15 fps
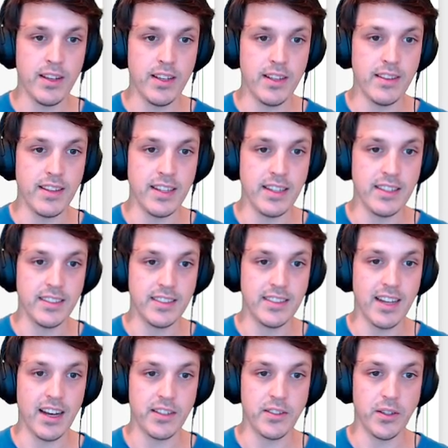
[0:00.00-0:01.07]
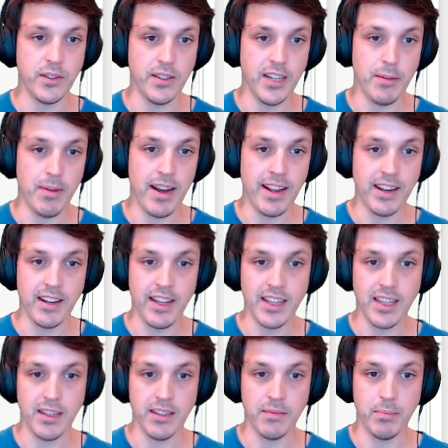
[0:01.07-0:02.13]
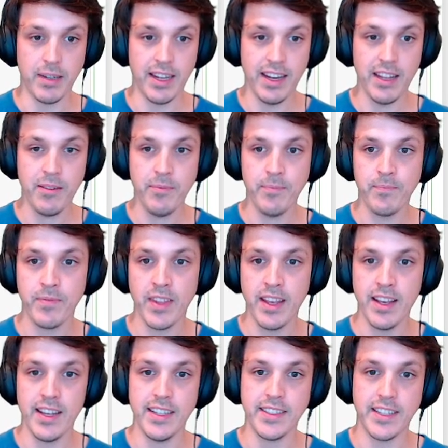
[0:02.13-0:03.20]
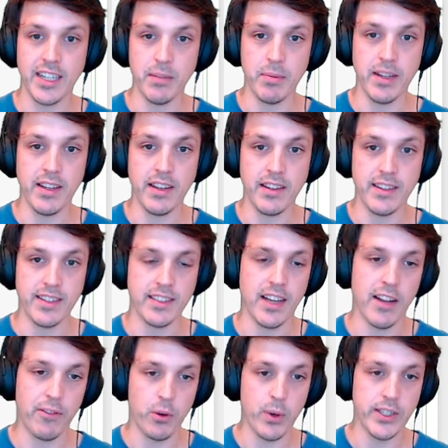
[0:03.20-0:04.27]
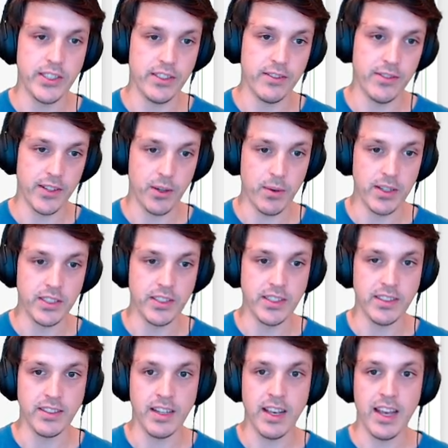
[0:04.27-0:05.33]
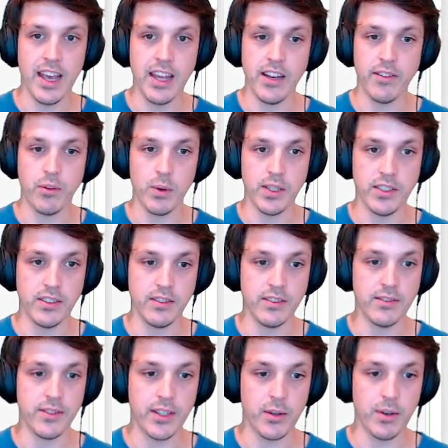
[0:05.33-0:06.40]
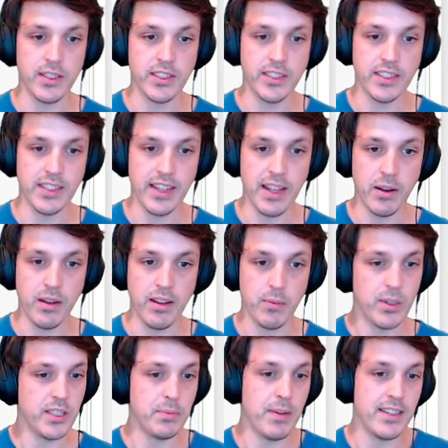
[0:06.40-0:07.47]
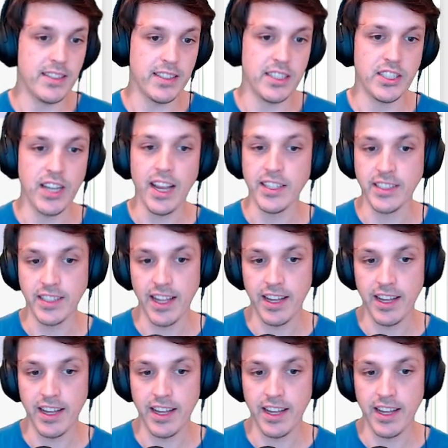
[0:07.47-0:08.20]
the start token I'm adding at the beginning is going to be the start of question for the question, end of question for the question, and then we're just basically changing that